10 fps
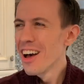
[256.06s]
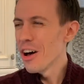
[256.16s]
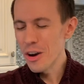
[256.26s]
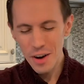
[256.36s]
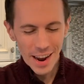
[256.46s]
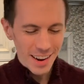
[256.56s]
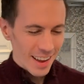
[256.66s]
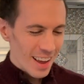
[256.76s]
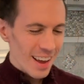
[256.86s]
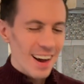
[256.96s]
All right,
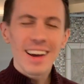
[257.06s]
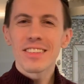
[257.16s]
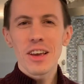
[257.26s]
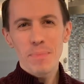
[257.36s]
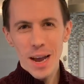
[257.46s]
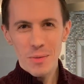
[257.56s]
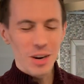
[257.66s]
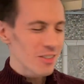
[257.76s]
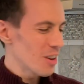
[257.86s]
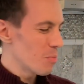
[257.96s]
I take back what
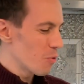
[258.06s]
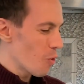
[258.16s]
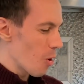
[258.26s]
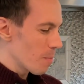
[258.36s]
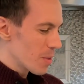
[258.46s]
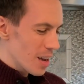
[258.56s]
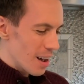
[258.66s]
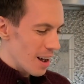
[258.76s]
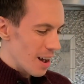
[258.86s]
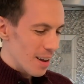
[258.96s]
I said before.
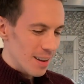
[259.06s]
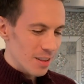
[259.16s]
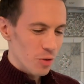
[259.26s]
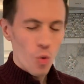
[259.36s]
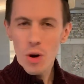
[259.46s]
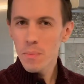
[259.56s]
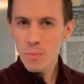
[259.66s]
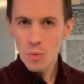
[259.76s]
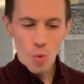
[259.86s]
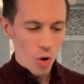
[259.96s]
The
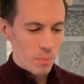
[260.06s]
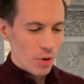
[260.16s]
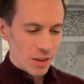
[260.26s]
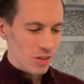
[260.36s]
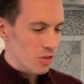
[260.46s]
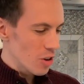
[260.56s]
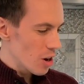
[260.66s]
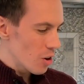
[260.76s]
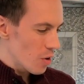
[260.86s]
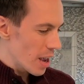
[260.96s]
warm pretzel
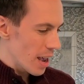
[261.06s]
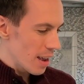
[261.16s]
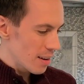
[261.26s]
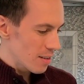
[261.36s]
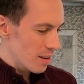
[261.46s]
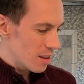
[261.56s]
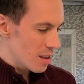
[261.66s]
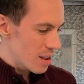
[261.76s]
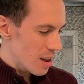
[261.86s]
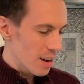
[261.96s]
dough and
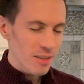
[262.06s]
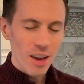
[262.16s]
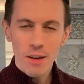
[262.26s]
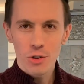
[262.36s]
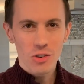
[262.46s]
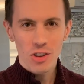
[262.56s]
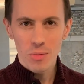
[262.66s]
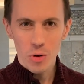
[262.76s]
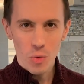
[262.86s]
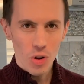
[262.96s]
the Tavern
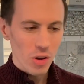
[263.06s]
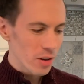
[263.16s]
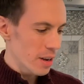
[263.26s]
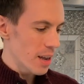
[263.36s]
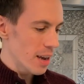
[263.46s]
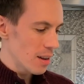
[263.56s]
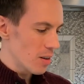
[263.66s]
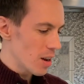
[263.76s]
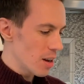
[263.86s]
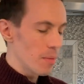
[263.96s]
Cinnamon Roll, again, they're
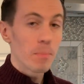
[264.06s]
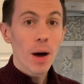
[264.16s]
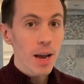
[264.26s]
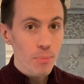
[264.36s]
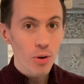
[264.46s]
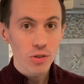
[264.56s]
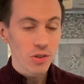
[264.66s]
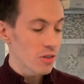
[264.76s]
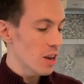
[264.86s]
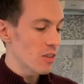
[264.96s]
not my
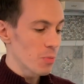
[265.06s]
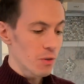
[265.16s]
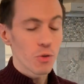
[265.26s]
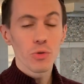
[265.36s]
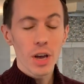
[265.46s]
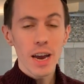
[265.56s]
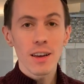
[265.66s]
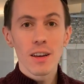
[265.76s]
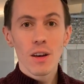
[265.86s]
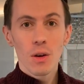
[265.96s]
personal taste, but if you like
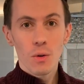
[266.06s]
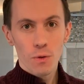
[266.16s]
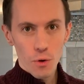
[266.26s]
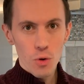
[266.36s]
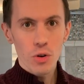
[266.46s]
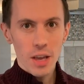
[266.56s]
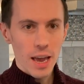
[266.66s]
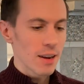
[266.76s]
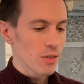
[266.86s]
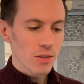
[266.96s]
food
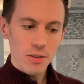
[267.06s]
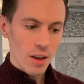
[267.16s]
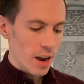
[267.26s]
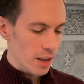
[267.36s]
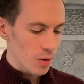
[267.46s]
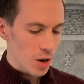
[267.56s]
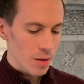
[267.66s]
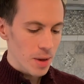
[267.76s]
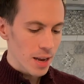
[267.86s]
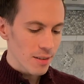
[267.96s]
candles, I highly
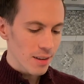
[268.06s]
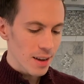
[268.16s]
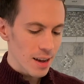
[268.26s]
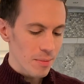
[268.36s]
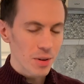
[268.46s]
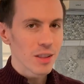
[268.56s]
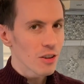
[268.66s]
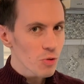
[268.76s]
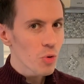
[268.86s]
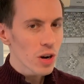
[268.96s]
recommend.
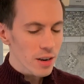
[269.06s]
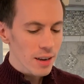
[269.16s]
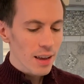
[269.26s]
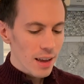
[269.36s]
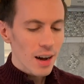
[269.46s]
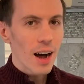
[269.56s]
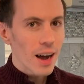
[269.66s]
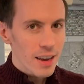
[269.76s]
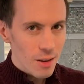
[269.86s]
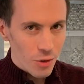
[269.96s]
This one,
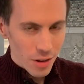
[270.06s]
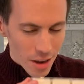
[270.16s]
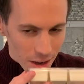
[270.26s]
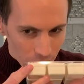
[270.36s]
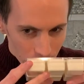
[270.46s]
I even like.